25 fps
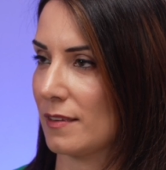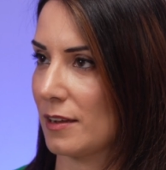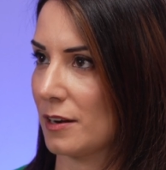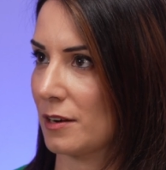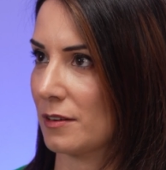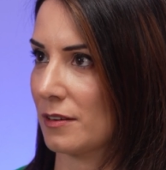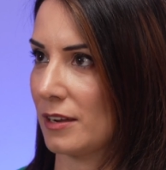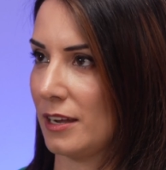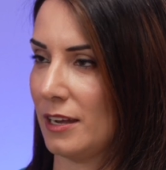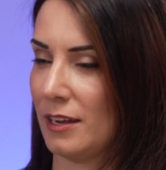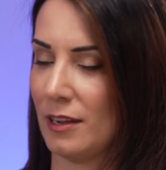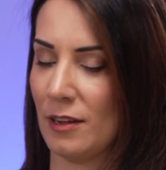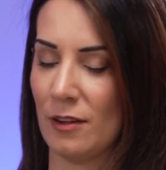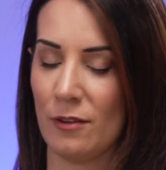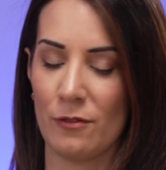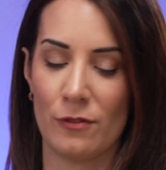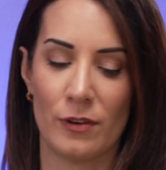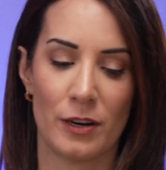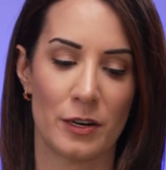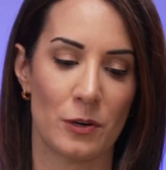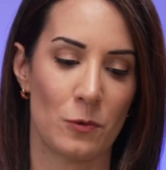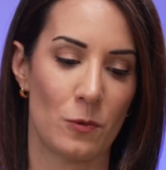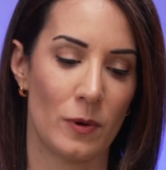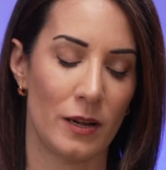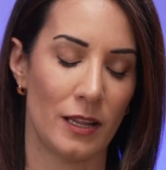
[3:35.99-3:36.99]
are
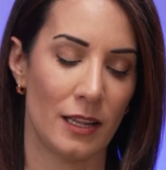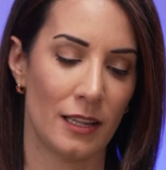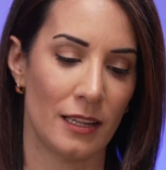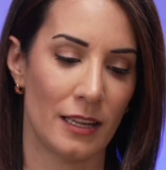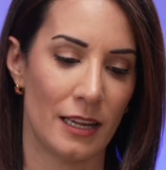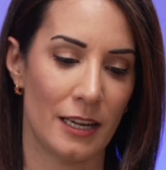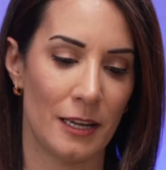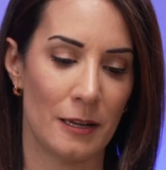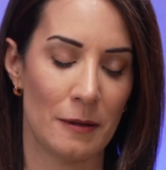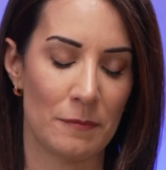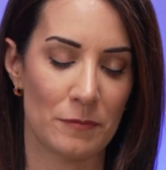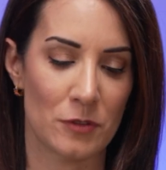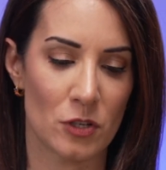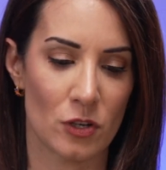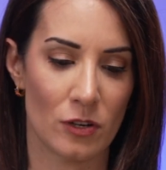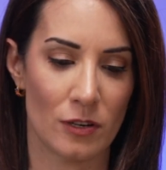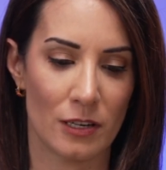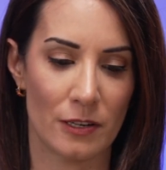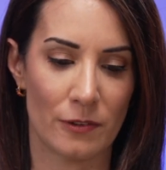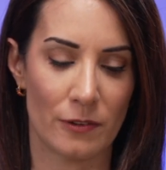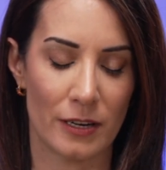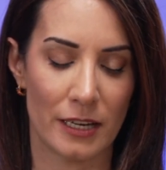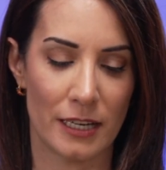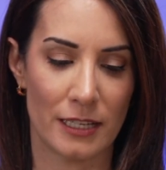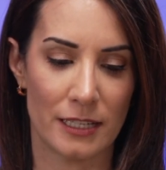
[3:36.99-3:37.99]
very well
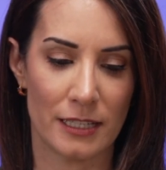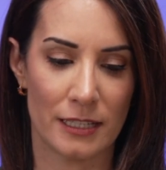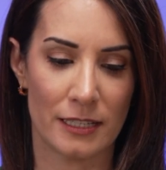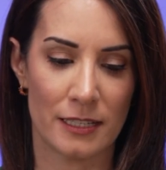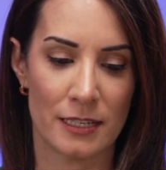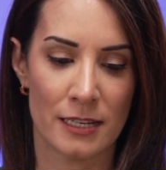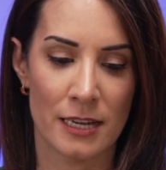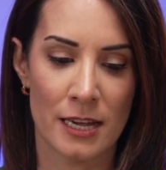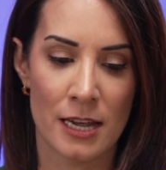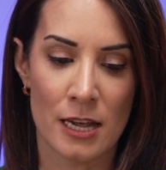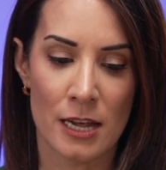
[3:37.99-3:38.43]
tolerated.